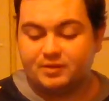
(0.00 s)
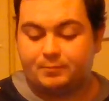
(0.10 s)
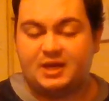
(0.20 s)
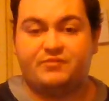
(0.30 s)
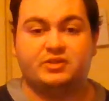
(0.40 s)

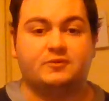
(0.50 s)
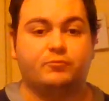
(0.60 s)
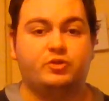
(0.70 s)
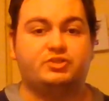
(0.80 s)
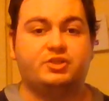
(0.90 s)
Panthers and
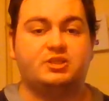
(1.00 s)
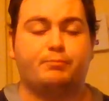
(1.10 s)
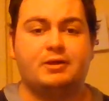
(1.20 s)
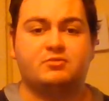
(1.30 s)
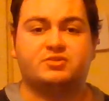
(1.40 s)
Roosters
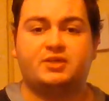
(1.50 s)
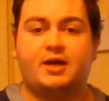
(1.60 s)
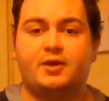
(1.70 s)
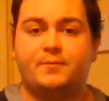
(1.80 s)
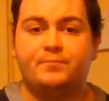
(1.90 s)
at Penrith
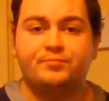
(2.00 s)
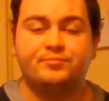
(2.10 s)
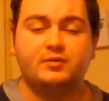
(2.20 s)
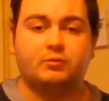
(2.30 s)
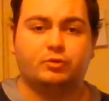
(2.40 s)
Stadium.
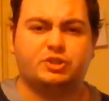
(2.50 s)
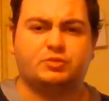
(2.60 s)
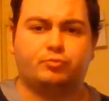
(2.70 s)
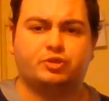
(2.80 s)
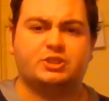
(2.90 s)

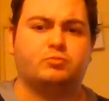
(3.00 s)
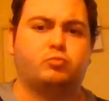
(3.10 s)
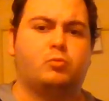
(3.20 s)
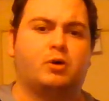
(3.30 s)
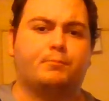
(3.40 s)
Roosters
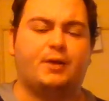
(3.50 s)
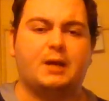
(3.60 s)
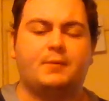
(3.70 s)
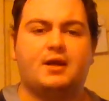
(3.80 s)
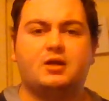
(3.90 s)
will want
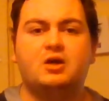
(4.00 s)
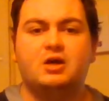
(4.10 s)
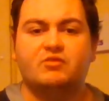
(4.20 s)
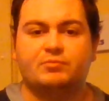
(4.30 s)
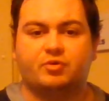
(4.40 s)
payback
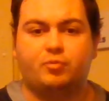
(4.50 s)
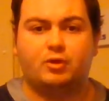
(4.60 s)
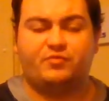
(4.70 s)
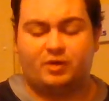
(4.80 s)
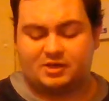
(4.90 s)
from the
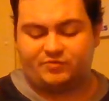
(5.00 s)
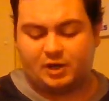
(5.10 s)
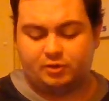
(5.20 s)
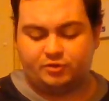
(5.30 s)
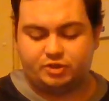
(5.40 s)
qualifying
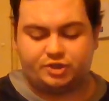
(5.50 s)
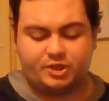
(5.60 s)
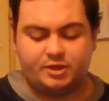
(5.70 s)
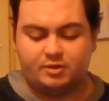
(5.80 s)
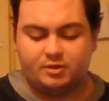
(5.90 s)
final this
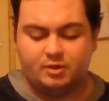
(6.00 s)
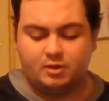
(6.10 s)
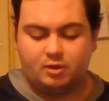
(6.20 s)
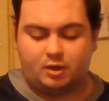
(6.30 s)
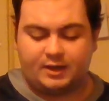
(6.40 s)
year,
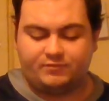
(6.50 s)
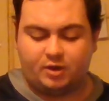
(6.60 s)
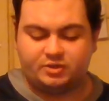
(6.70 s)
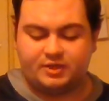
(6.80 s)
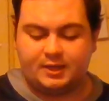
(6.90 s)
I have
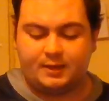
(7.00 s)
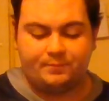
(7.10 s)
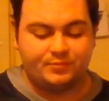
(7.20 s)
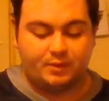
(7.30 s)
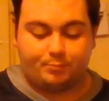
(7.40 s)
no doubt.
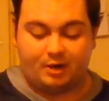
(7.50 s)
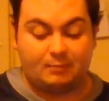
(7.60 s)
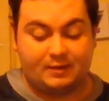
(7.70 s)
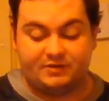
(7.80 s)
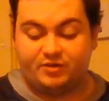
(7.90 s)

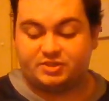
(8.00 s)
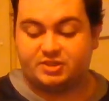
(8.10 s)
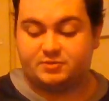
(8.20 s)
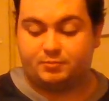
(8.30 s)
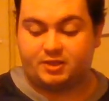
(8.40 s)
Parramatta
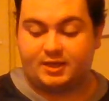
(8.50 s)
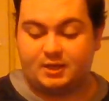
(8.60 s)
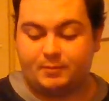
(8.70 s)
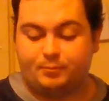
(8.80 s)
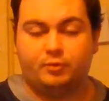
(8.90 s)
versus the
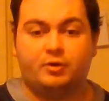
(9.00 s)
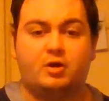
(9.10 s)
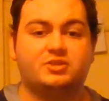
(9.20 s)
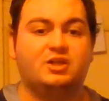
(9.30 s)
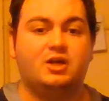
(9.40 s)
Canterbury
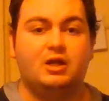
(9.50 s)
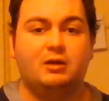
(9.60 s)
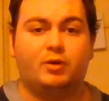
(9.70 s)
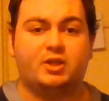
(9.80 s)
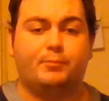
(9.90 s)
Bulldogs,
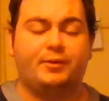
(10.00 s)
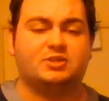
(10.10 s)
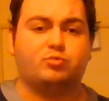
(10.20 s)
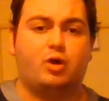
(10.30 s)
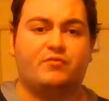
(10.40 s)
one of the
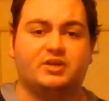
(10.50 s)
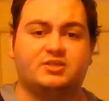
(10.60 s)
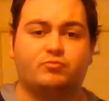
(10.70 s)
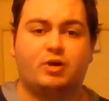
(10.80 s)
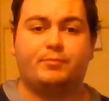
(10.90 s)
biggest rivalries
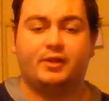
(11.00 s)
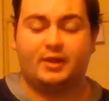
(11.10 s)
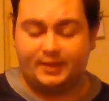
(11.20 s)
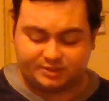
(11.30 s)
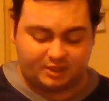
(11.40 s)
in rugby
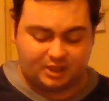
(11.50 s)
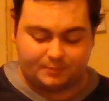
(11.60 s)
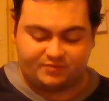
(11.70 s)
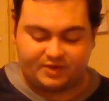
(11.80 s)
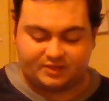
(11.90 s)
league, so that'll
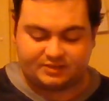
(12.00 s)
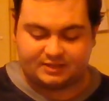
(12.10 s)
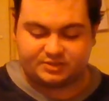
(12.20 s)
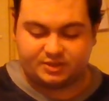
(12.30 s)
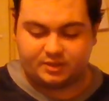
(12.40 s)
be
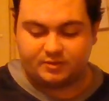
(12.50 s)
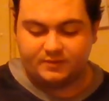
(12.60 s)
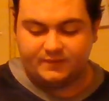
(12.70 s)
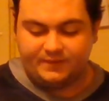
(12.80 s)
fantastic.